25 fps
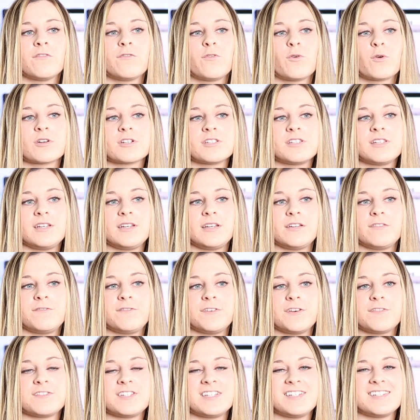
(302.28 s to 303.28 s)
14,
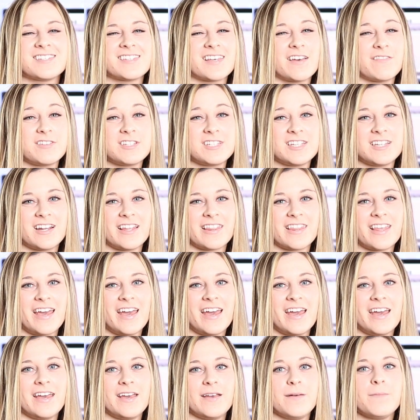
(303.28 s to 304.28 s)
15, 17 on the
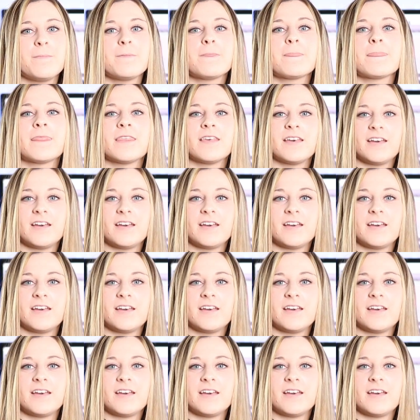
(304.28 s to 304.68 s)
A,